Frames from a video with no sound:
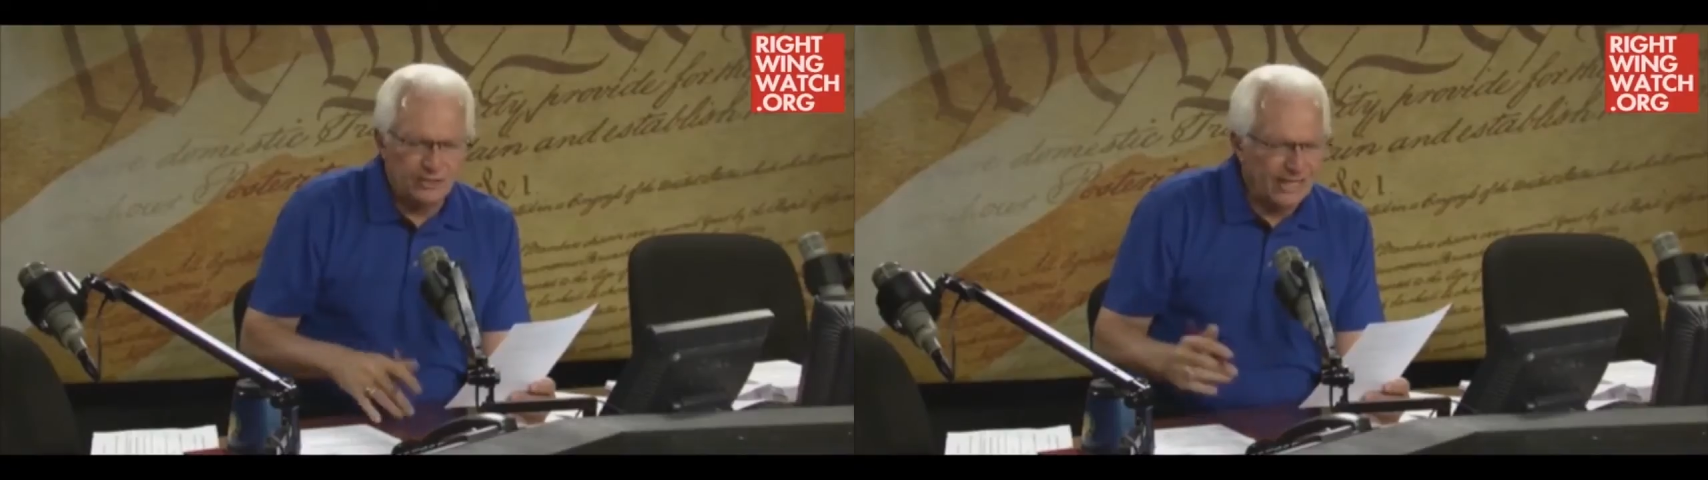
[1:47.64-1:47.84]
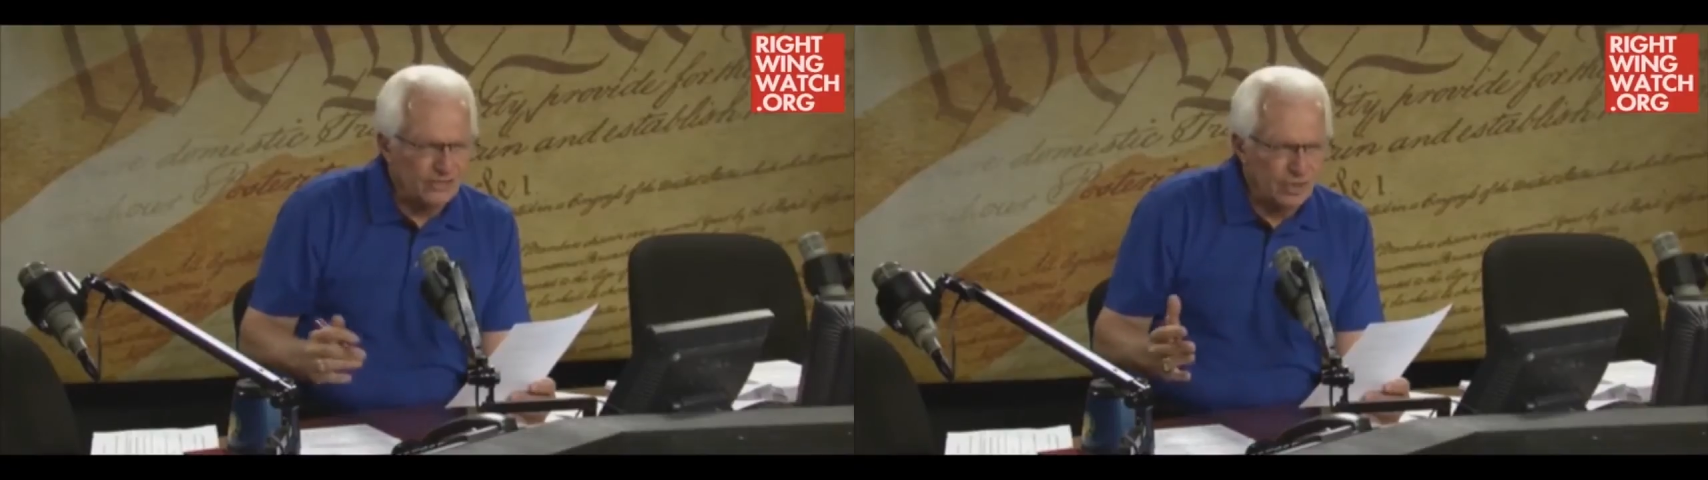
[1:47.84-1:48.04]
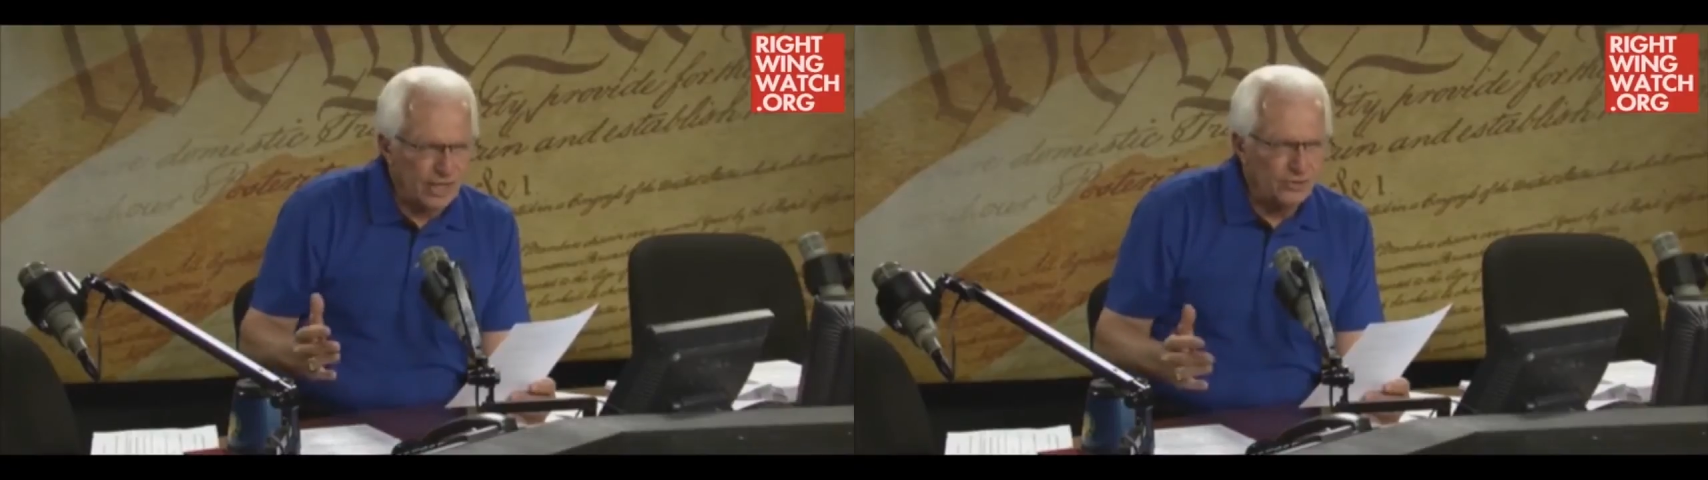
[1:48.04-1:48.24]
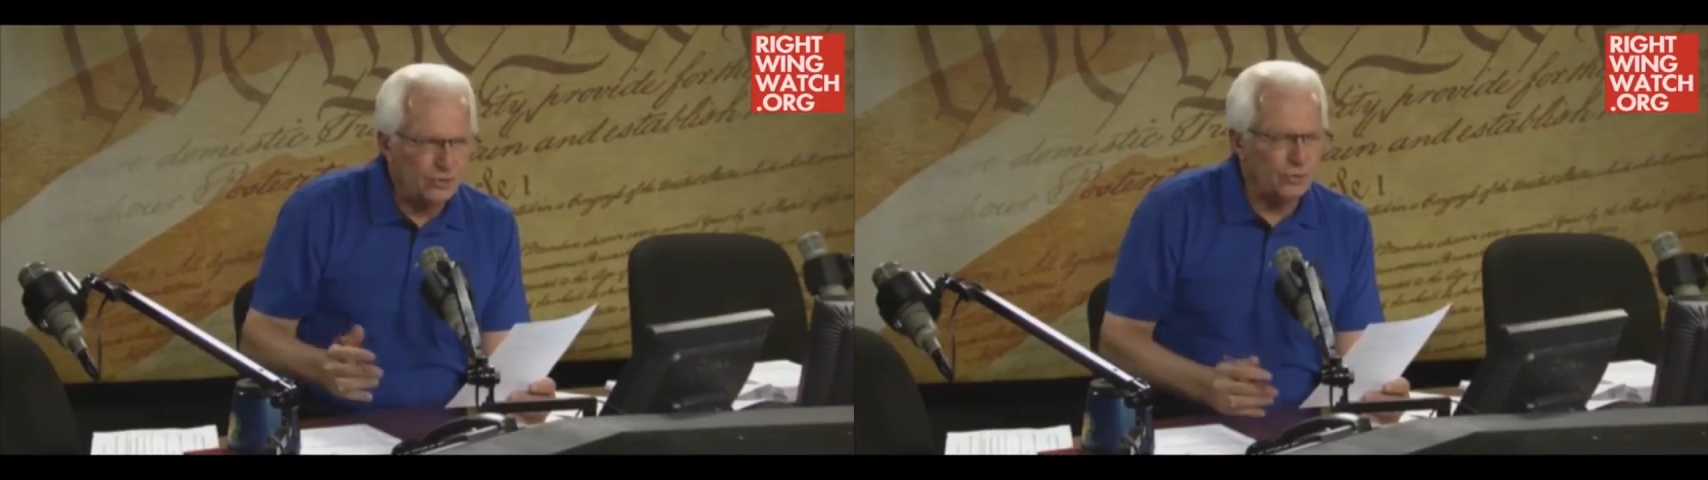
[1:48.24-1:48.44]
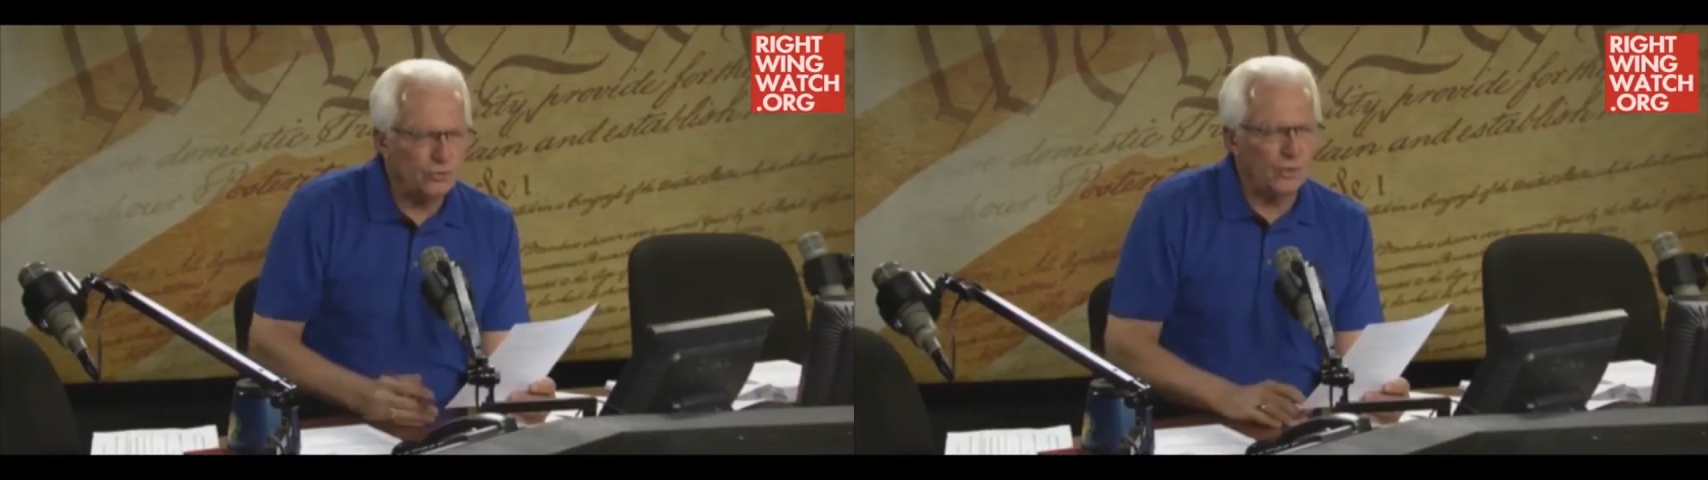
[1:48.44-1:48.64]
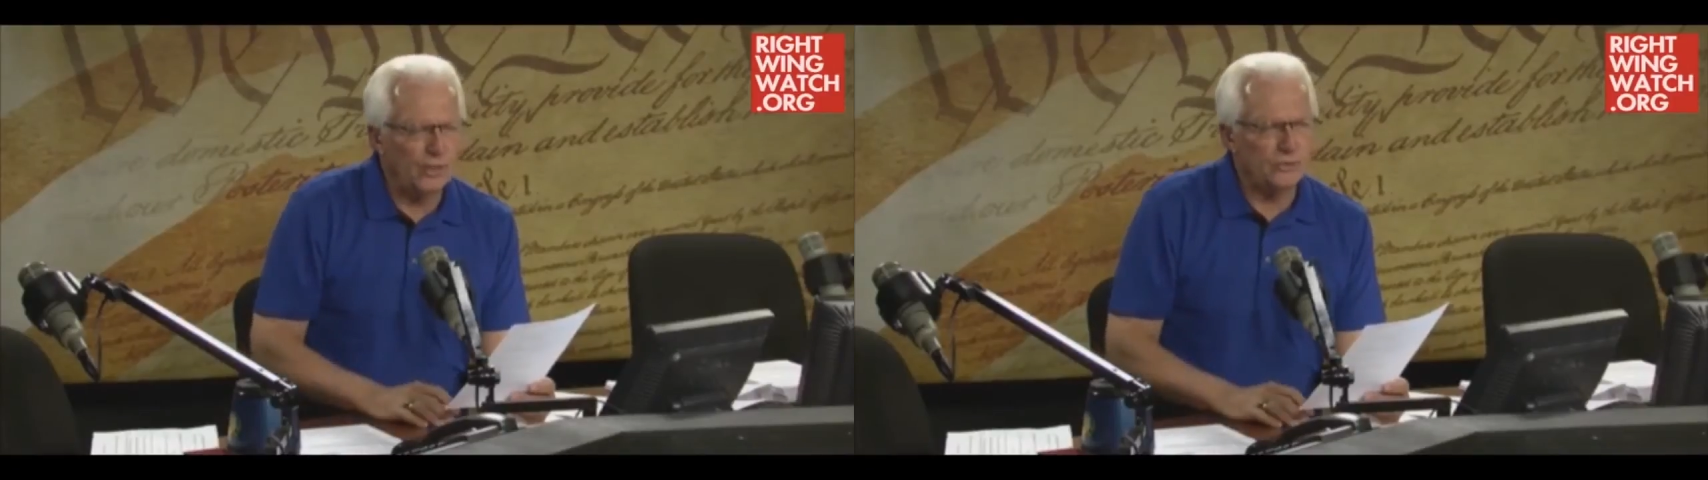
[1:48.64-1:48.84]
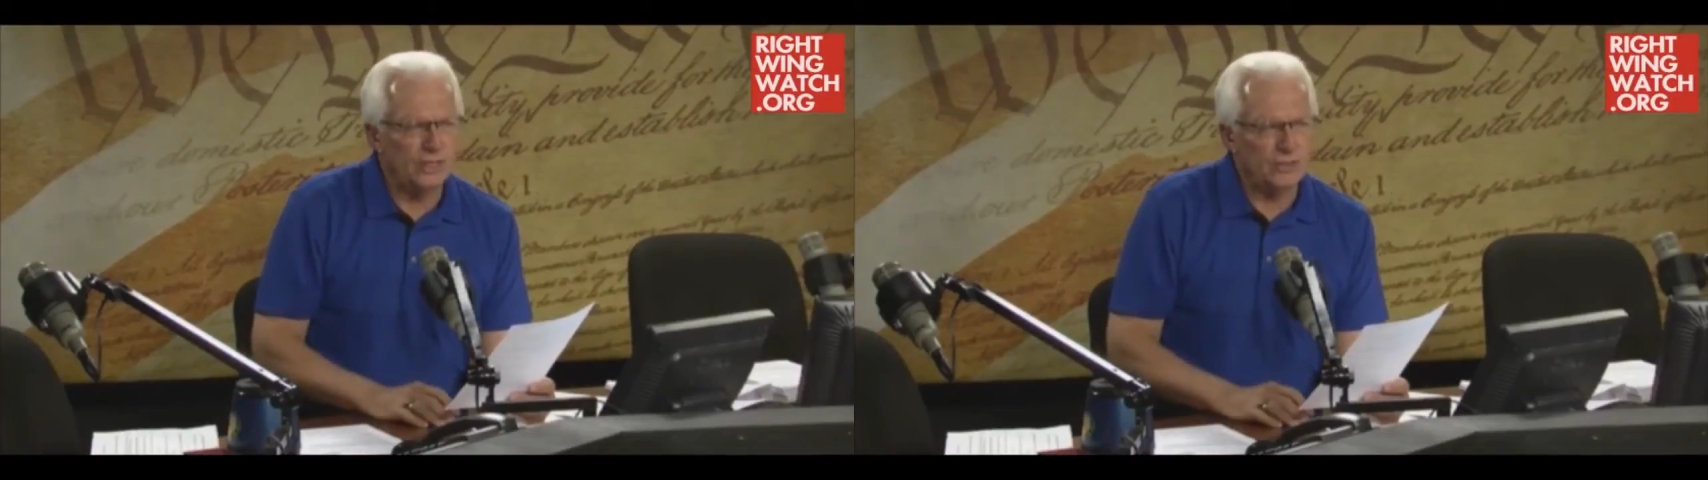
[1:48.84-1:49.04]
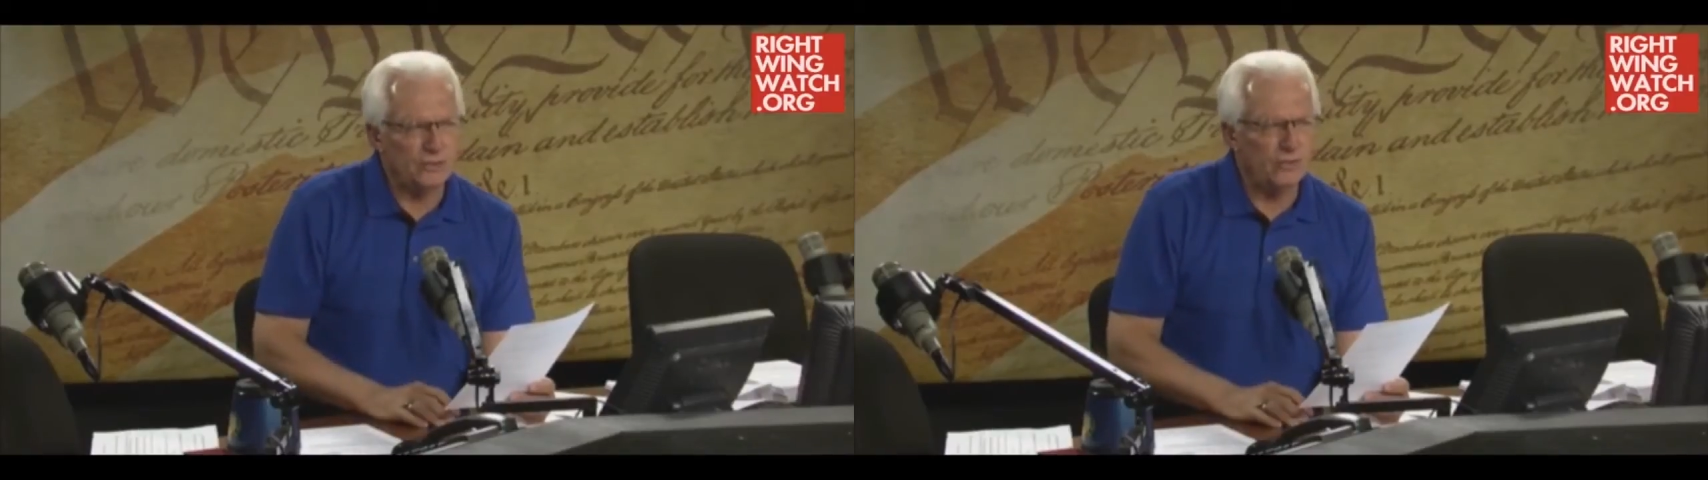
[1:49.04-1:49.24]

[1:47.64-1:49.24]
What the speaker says: That's today, June 26,